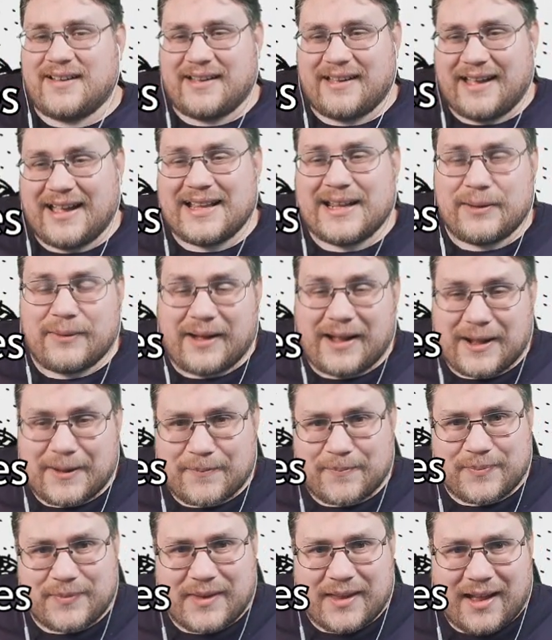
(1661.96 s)
Anyway,
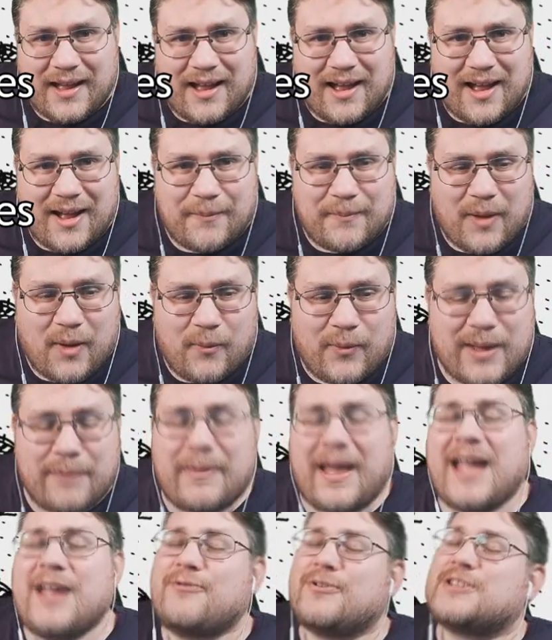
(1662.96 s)
we
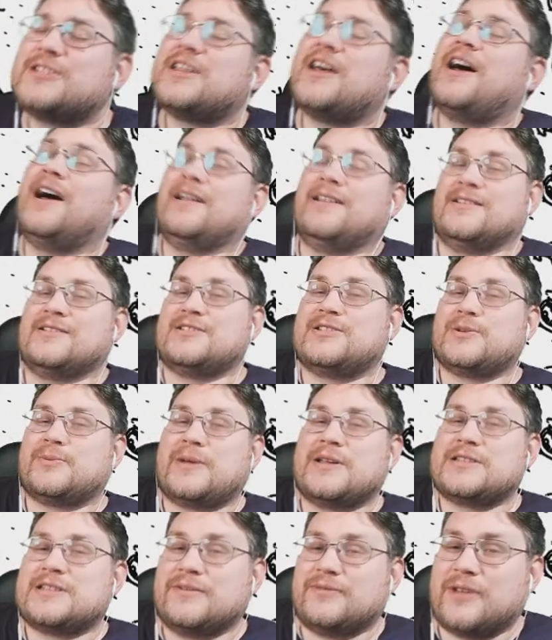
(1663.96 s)
may return to
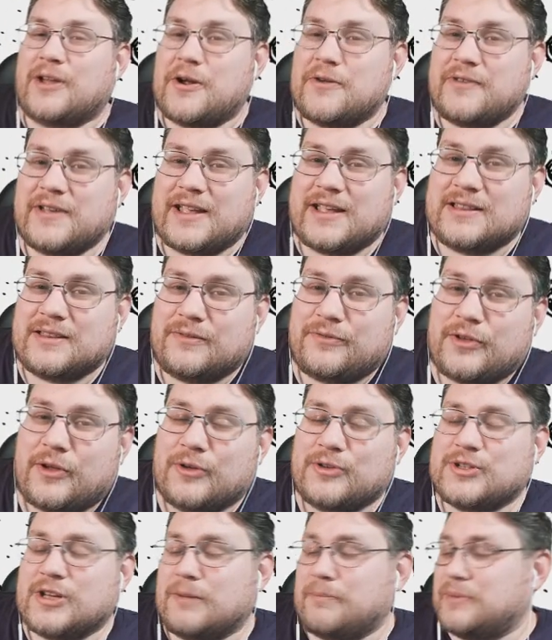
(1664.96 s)
West of Loathing in the
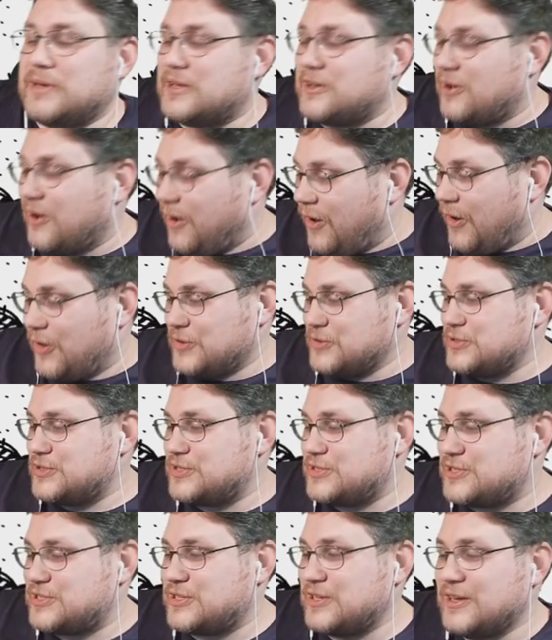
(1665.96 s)
future
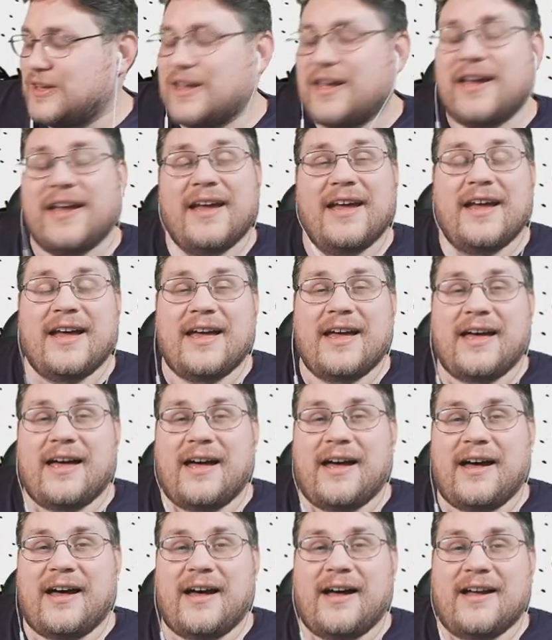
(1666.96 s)
because
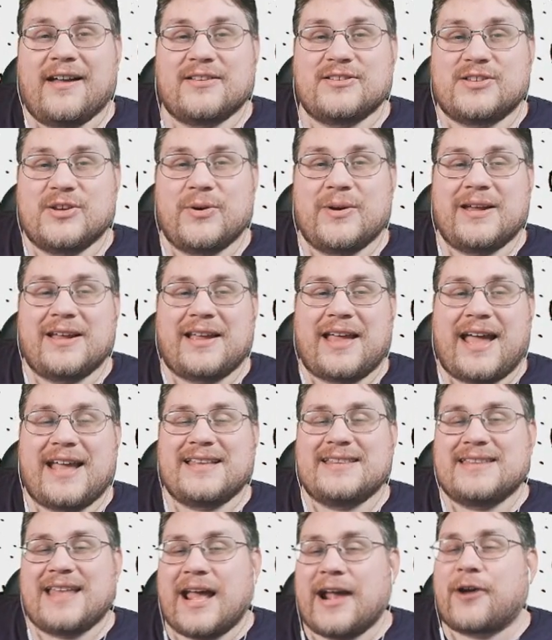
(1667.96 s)
doing a
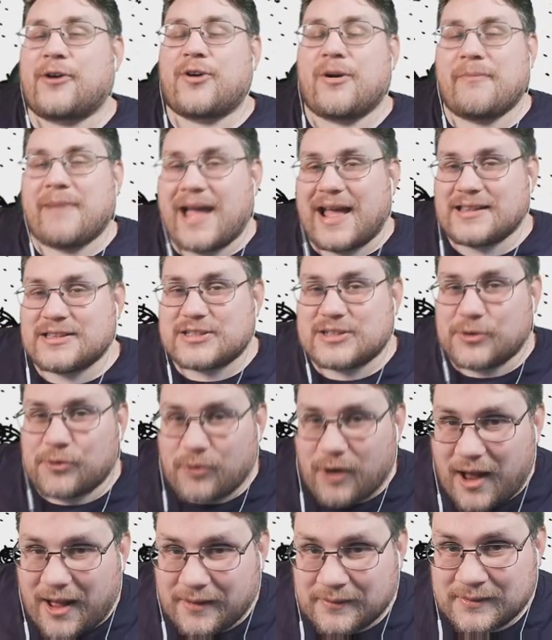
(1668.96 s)
Necromancer
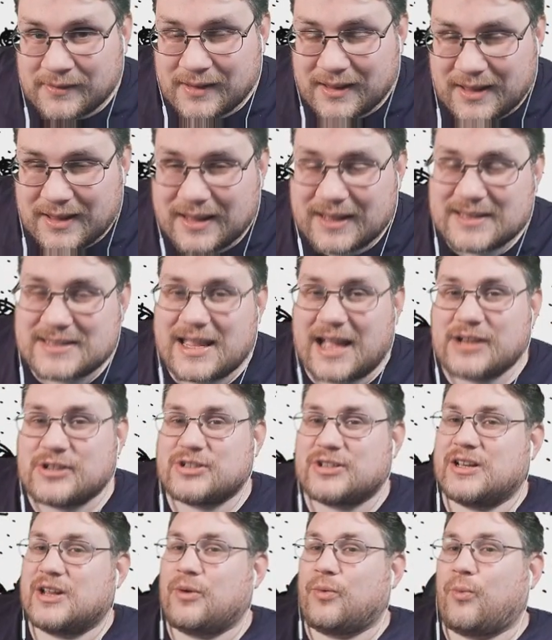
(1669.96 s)
run is
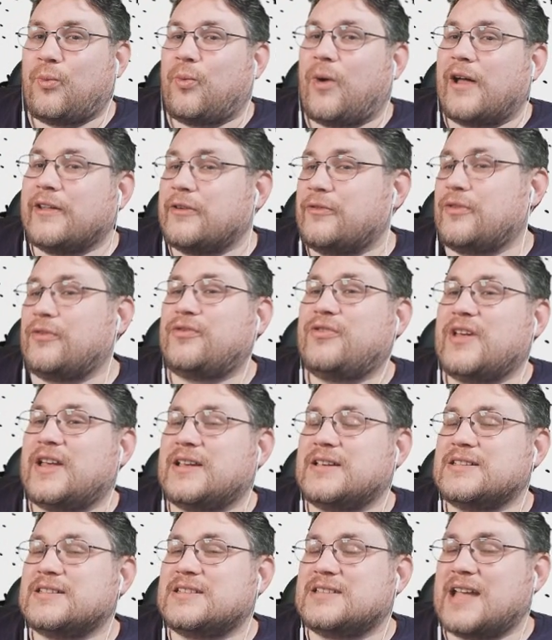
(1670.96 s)
actually one of the
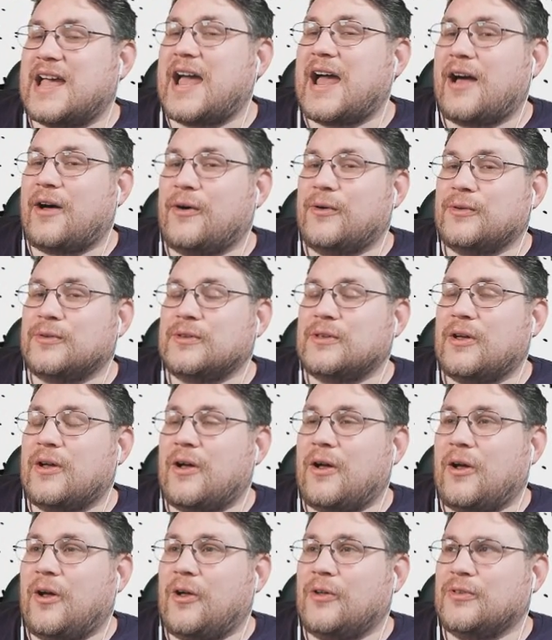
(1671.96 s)
things down
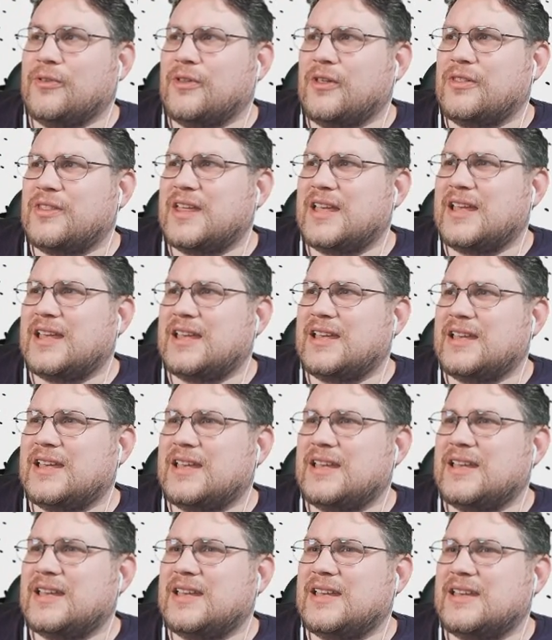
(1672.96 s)
on
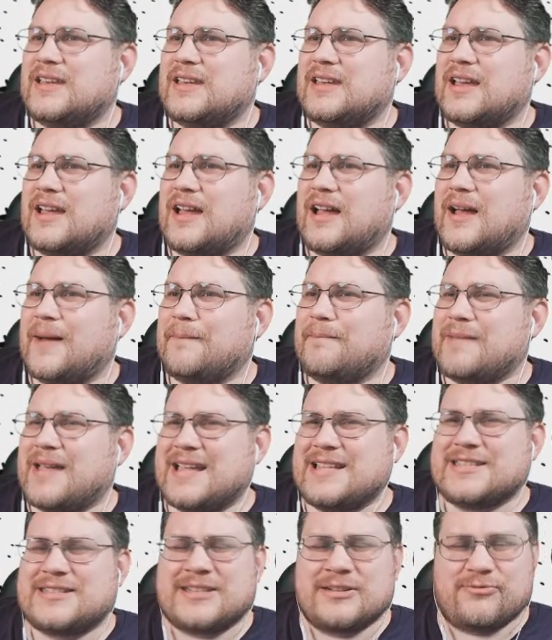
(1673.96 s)
the
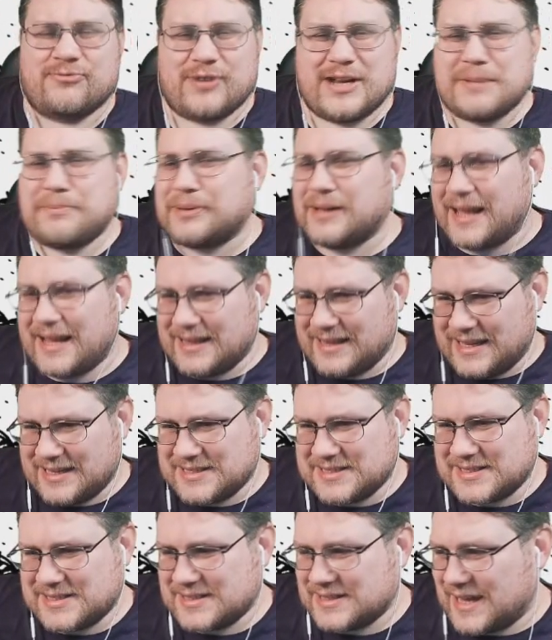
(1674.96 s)
instant replay
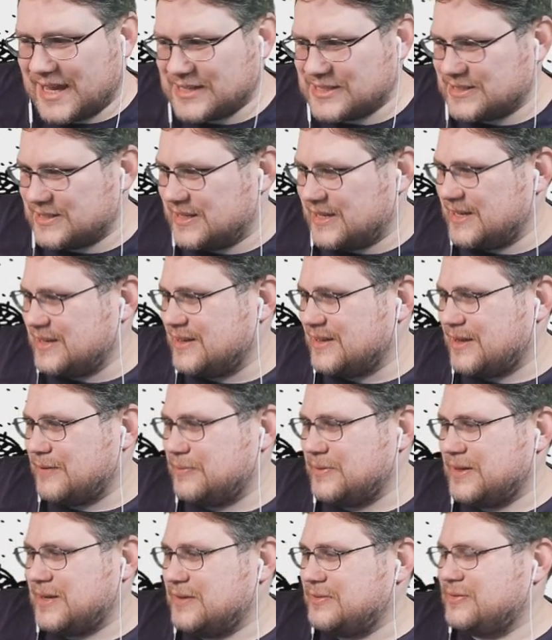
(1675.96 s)
list, actually, I
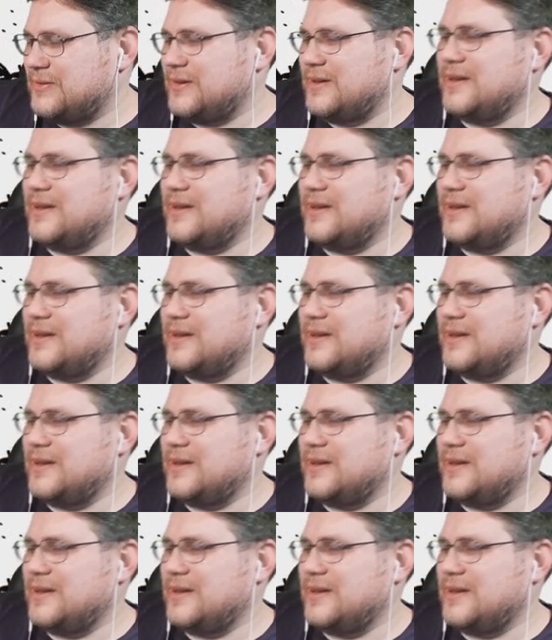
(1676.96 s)
believe.